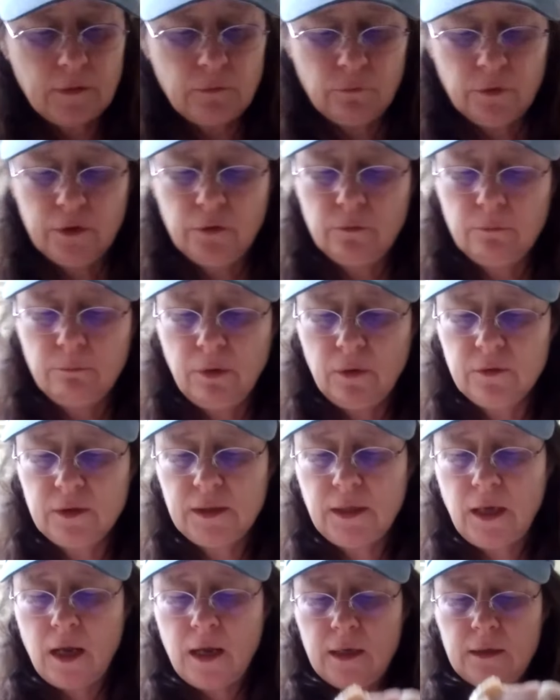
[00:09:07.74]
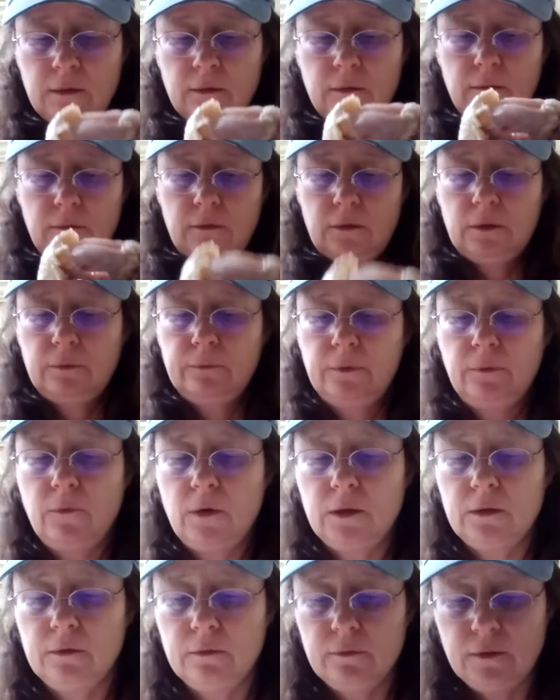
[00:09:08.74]
we're doing both sides, so we
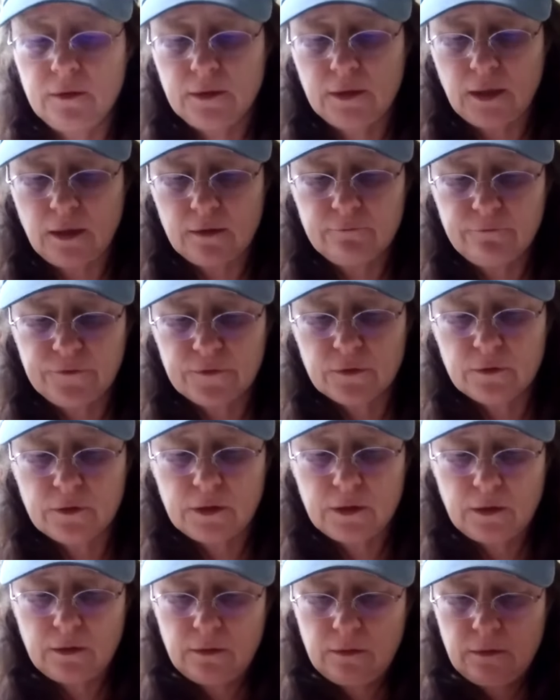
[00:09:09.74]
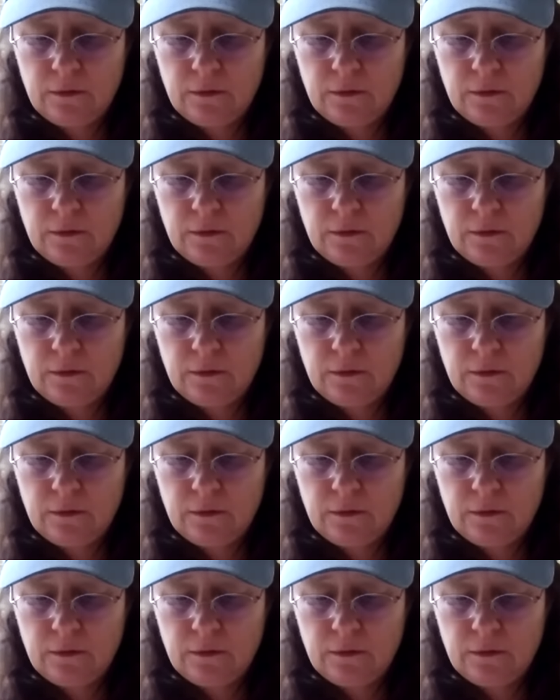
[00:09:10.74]
want to do this side first.